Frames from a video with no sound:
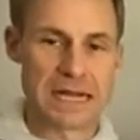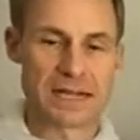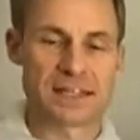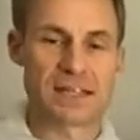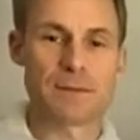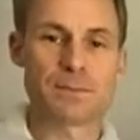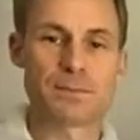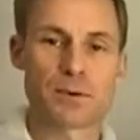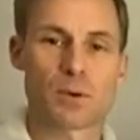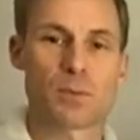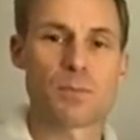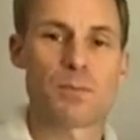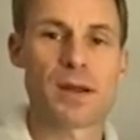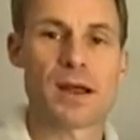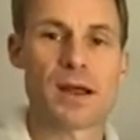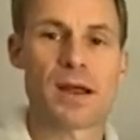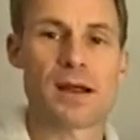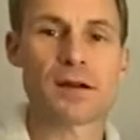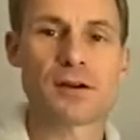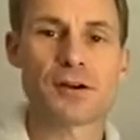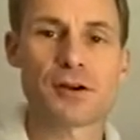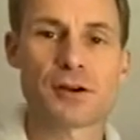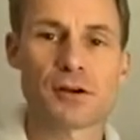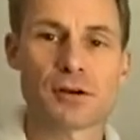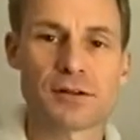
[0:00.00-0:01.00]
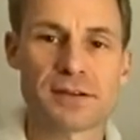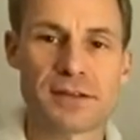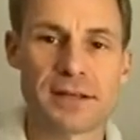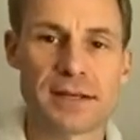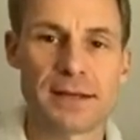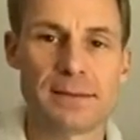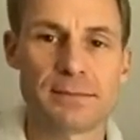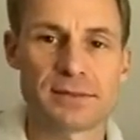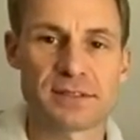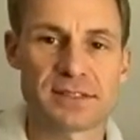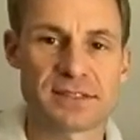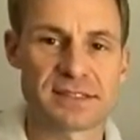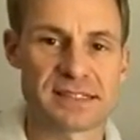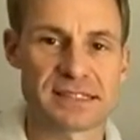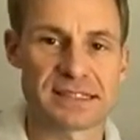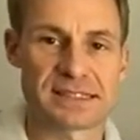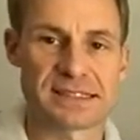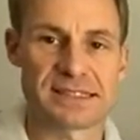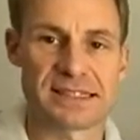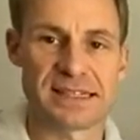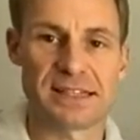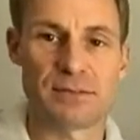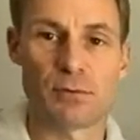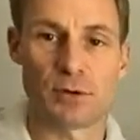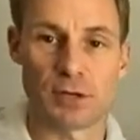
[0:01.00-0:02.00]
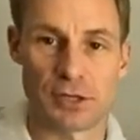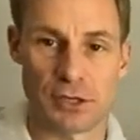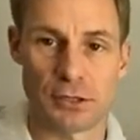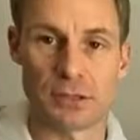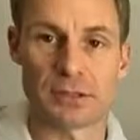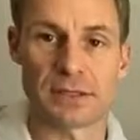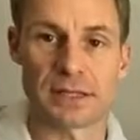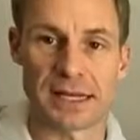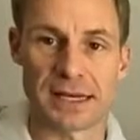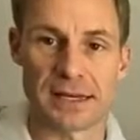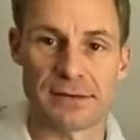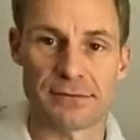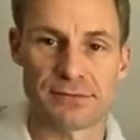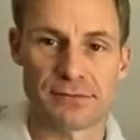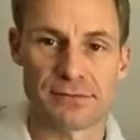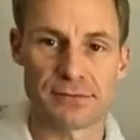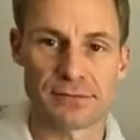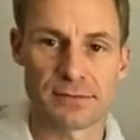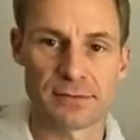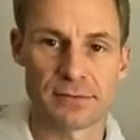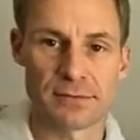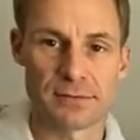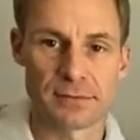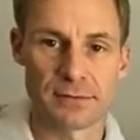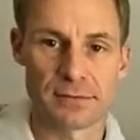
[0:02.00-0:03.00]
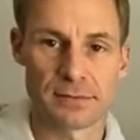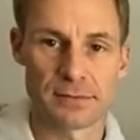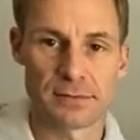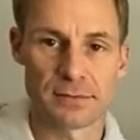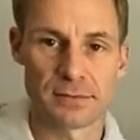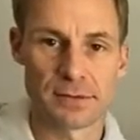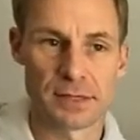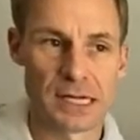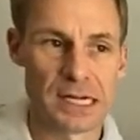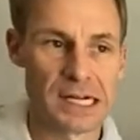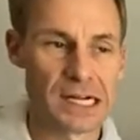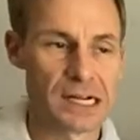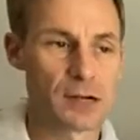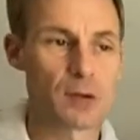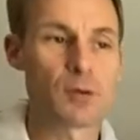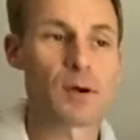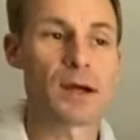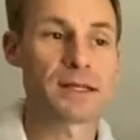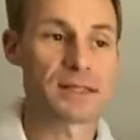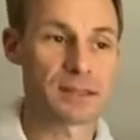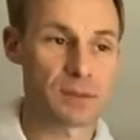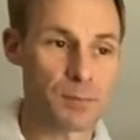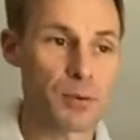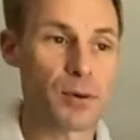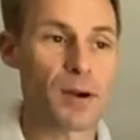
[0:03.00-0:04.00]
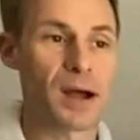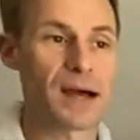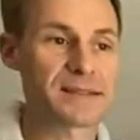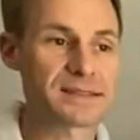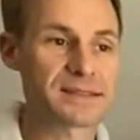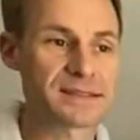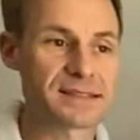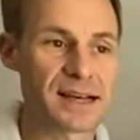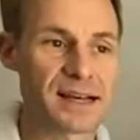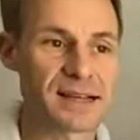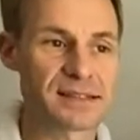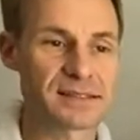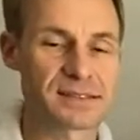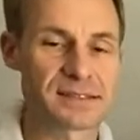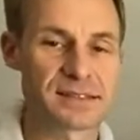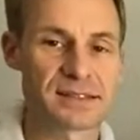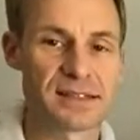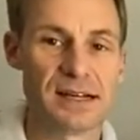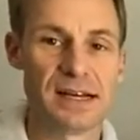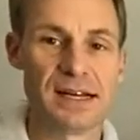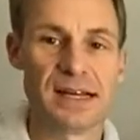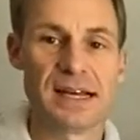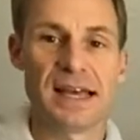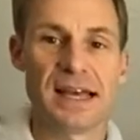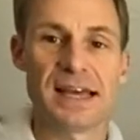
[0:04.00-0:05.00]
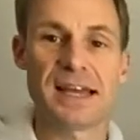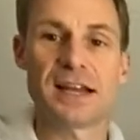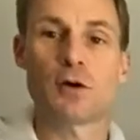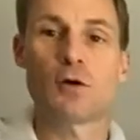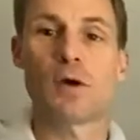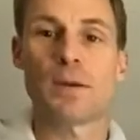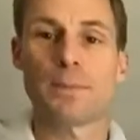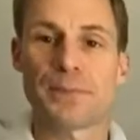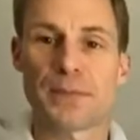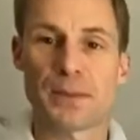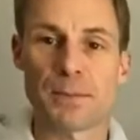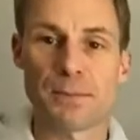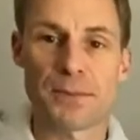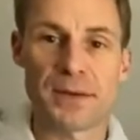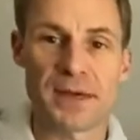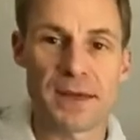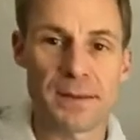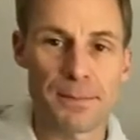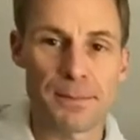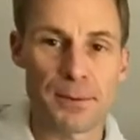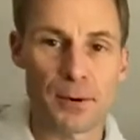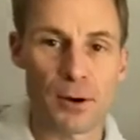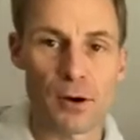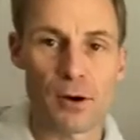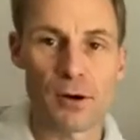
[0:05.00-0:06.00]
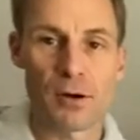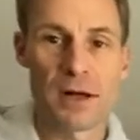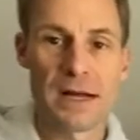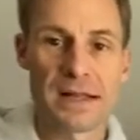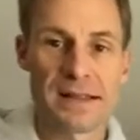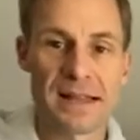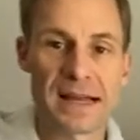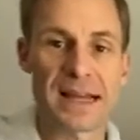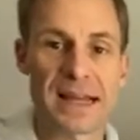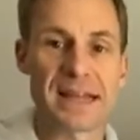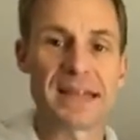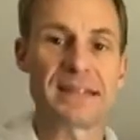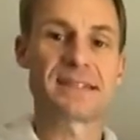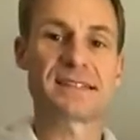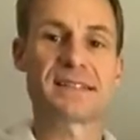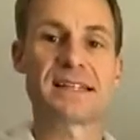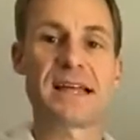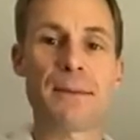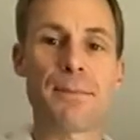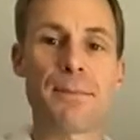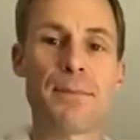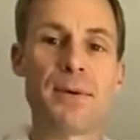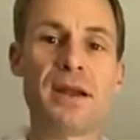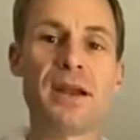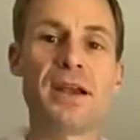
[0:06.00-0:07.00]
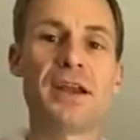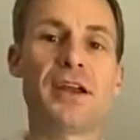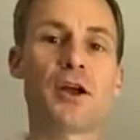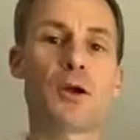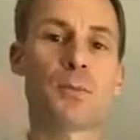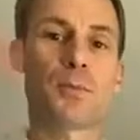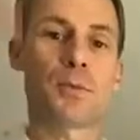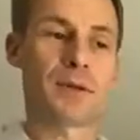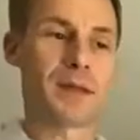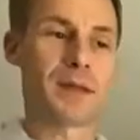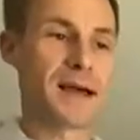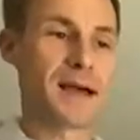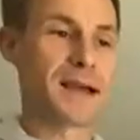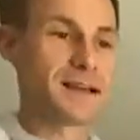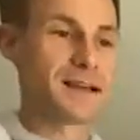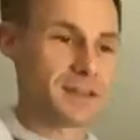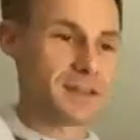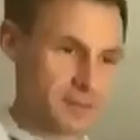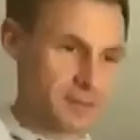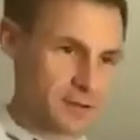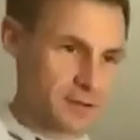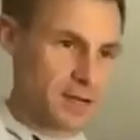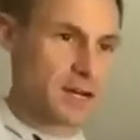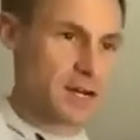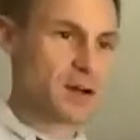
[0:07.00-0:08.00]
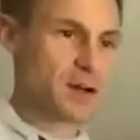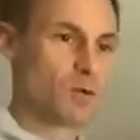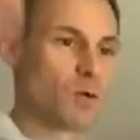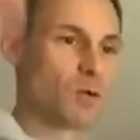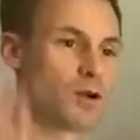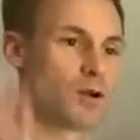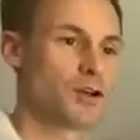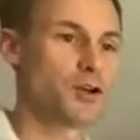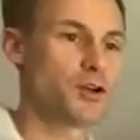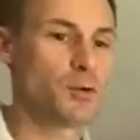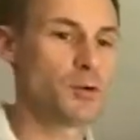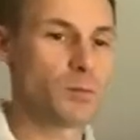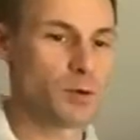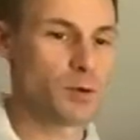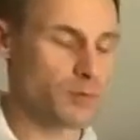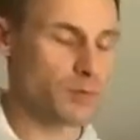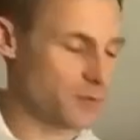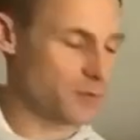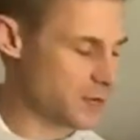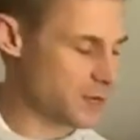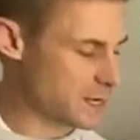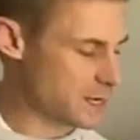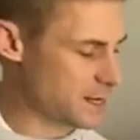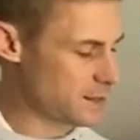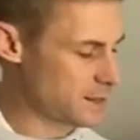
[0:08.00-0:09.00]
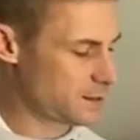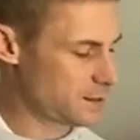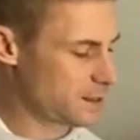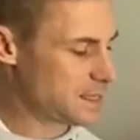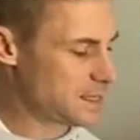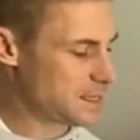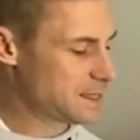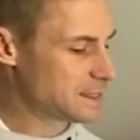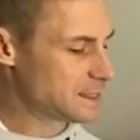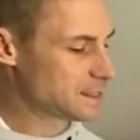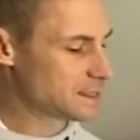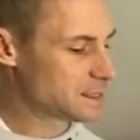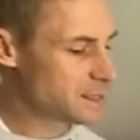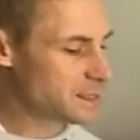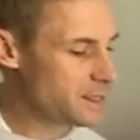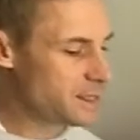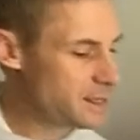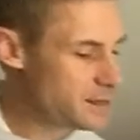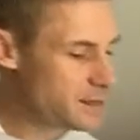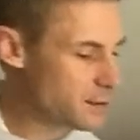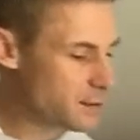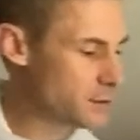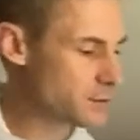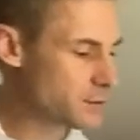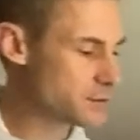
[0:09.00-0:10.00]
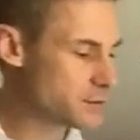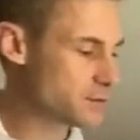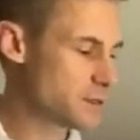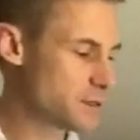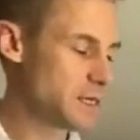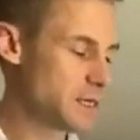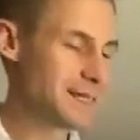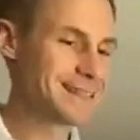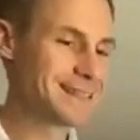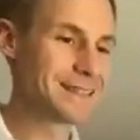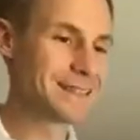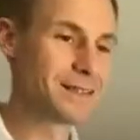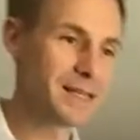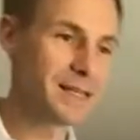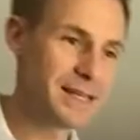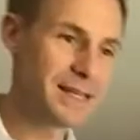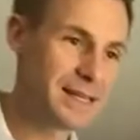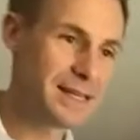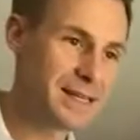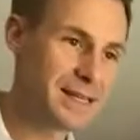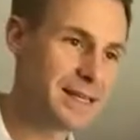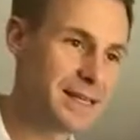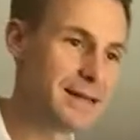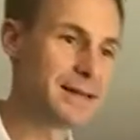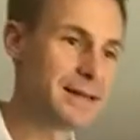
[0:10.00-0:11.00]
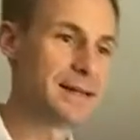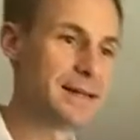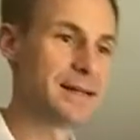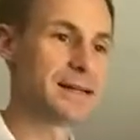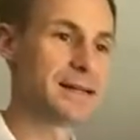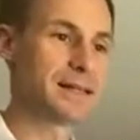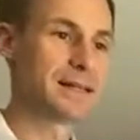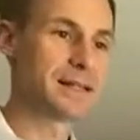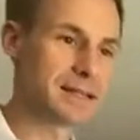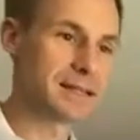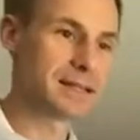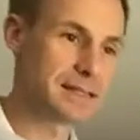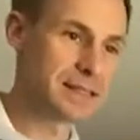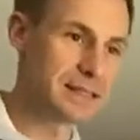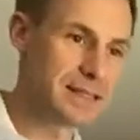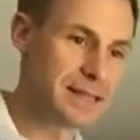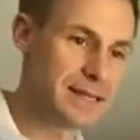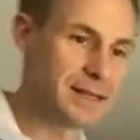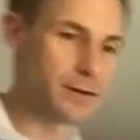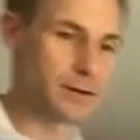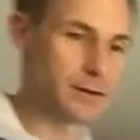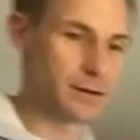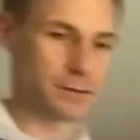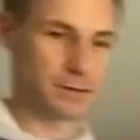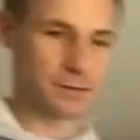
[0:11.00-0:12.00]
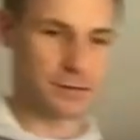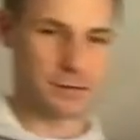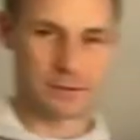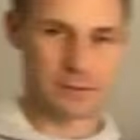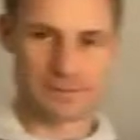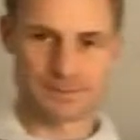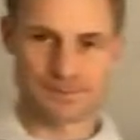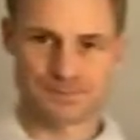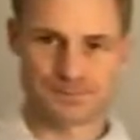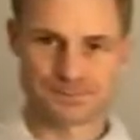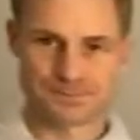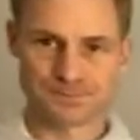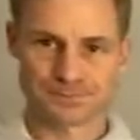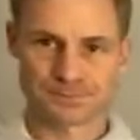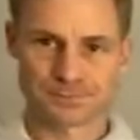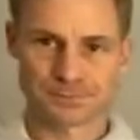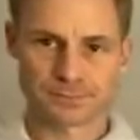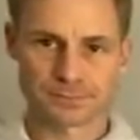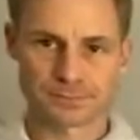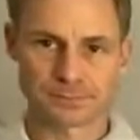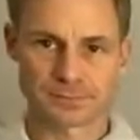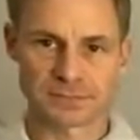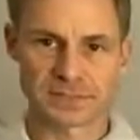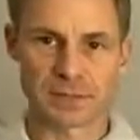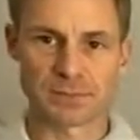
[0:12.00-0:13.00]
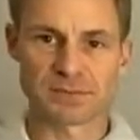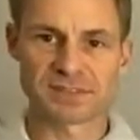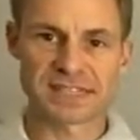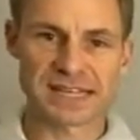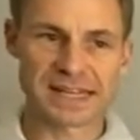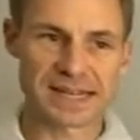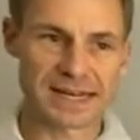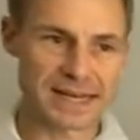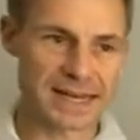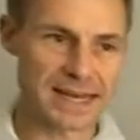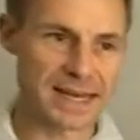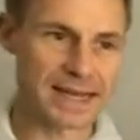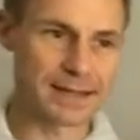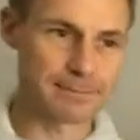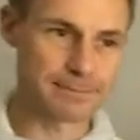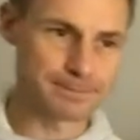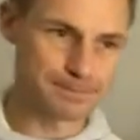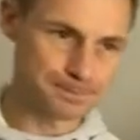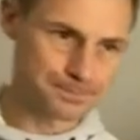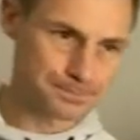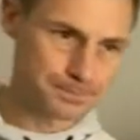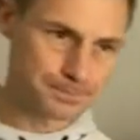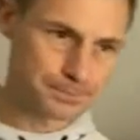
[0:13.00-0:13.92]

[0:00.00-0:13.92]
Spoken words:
then prepare your team to succeed when you leave. Create the process and equip the people that can step into your place when you move on. Leaders lead leaders. Let me say that again.